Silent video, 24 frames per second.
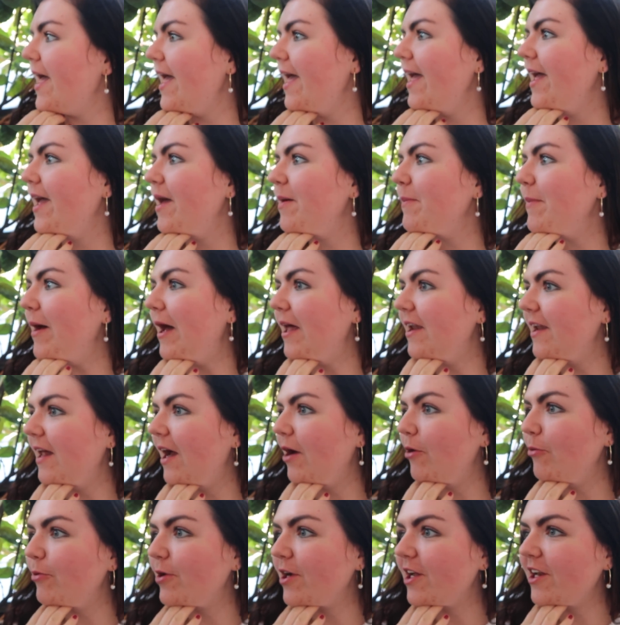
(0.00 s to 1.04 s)
and
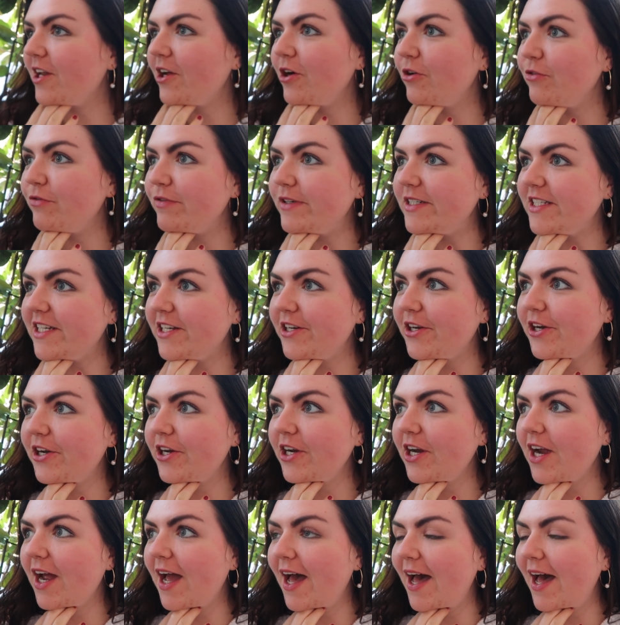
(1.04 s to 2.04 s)
now we're gonna go for dinner